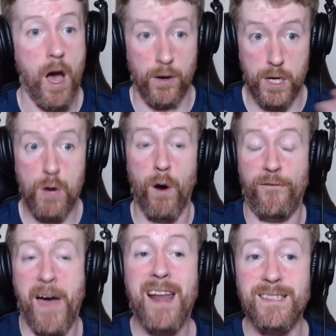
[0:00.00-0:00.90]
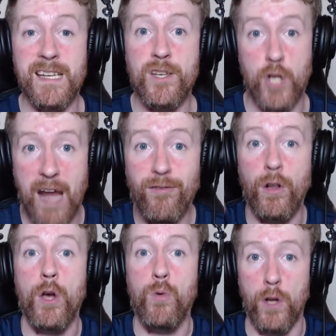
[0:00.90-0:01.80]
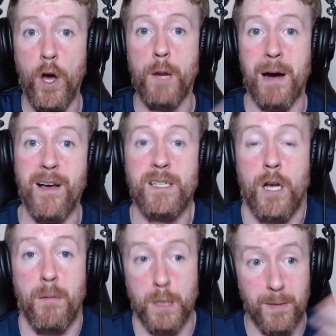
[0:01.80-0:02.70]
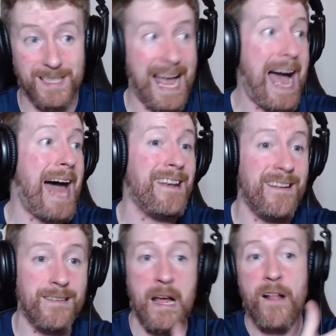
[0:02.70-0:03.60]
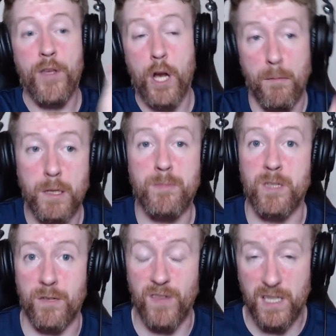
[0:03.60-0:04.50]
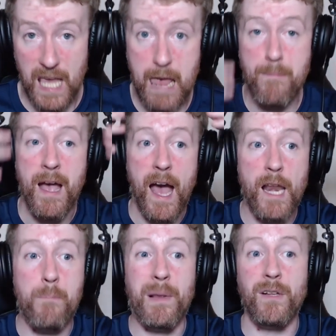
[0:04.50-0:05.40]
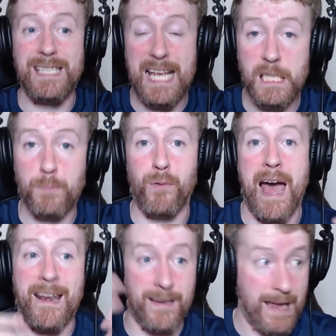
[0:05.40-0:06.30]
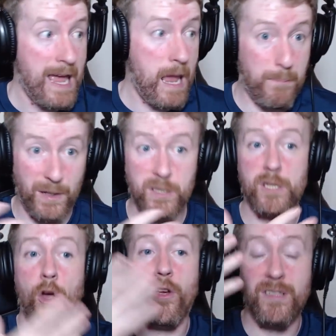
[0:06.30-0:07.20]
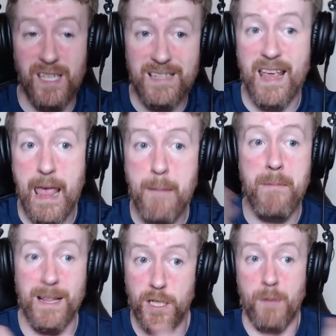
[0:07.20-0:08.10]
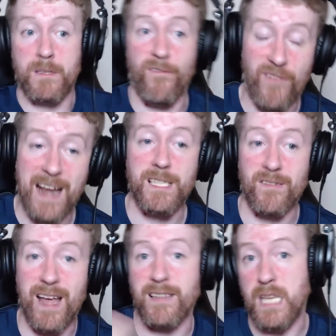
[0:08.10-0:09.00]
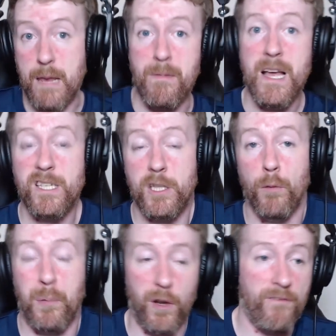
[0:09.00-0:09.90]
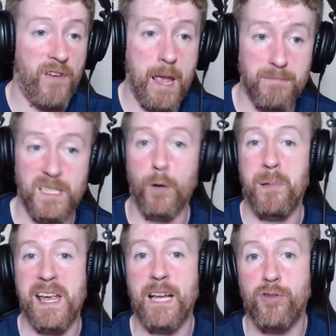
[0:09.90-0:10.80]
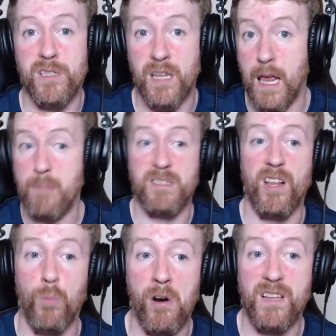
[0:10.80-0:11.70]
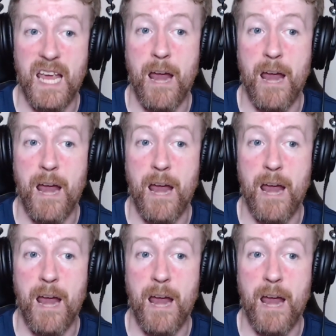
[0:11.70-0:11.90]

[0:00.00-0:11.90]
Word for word: and newer fans in general who learn about his accomplishments and the accomplishments of the team, and it builds his brand. It builds loyalty to him in terms of fans of that team still pulling for him, still being interested in him, still wanting